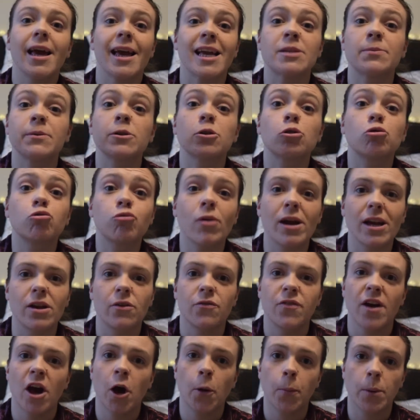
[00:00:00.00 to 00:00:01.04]
It's been great
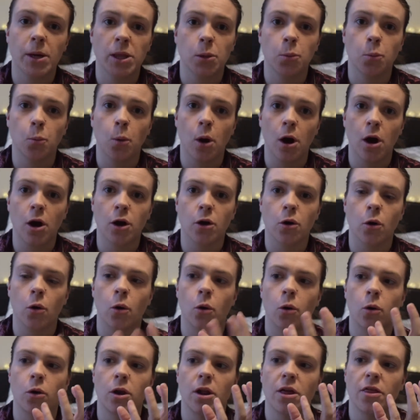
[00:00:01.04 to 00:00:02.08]
for helping them work
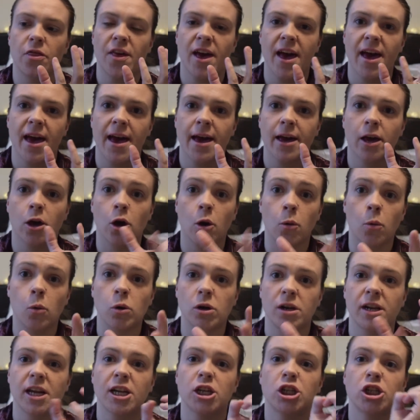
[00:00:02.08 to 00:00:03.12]
on their
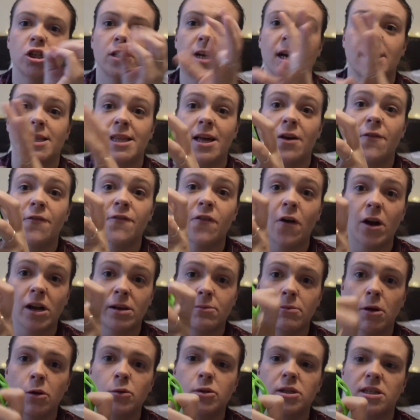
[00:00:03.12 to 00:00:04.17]
coordination and their fine
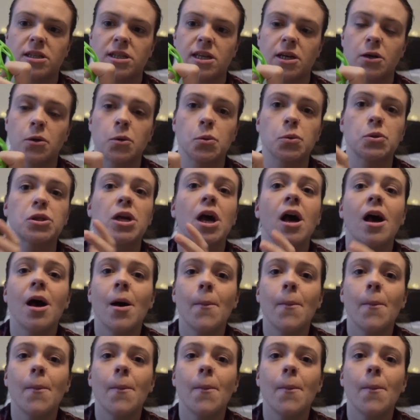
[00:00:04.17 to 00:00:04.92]
motor skills,